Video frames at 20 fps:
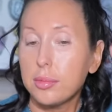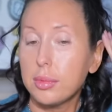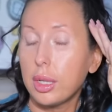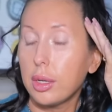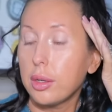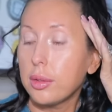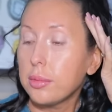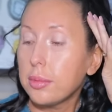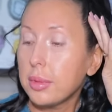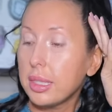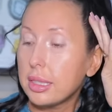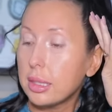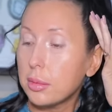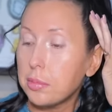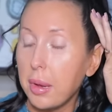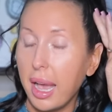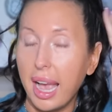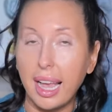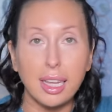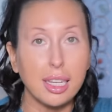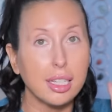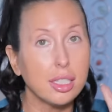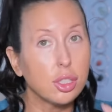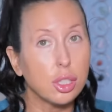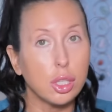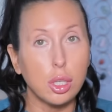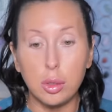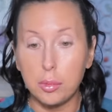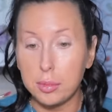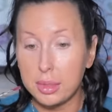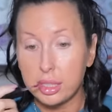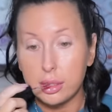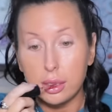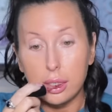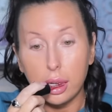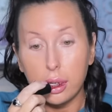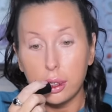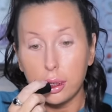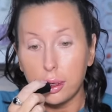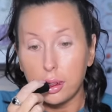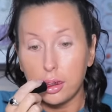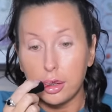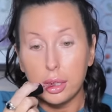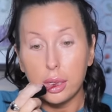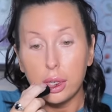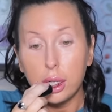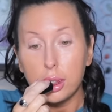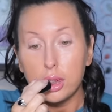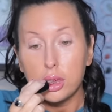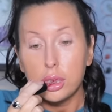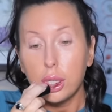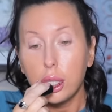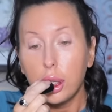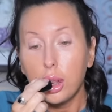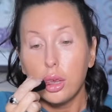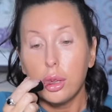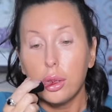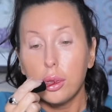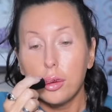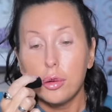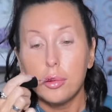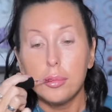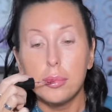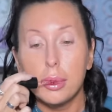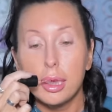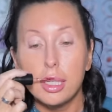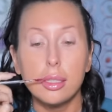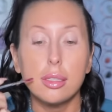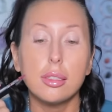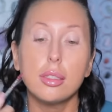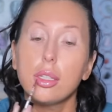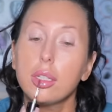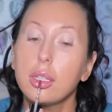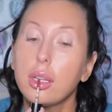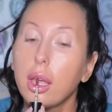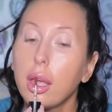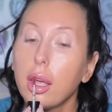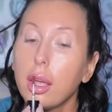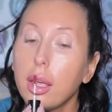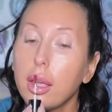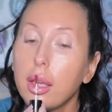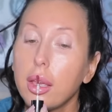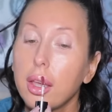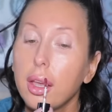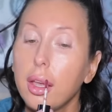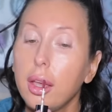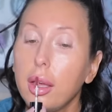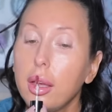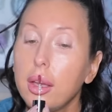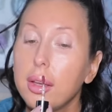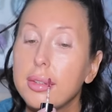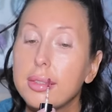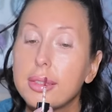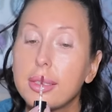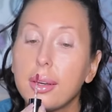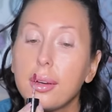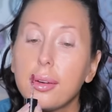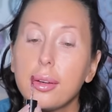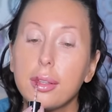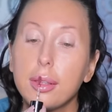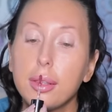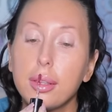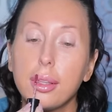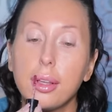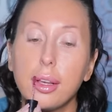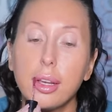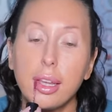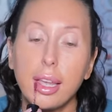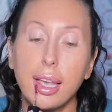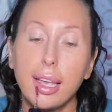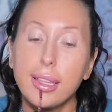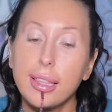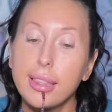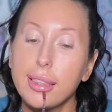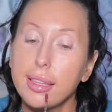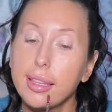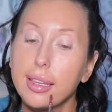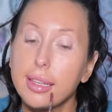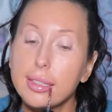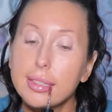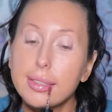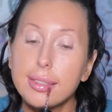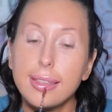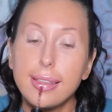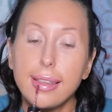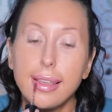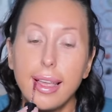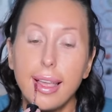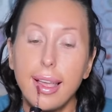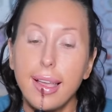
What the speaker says: no, it's back. It's humid today, y'all. It is humid today. So look at this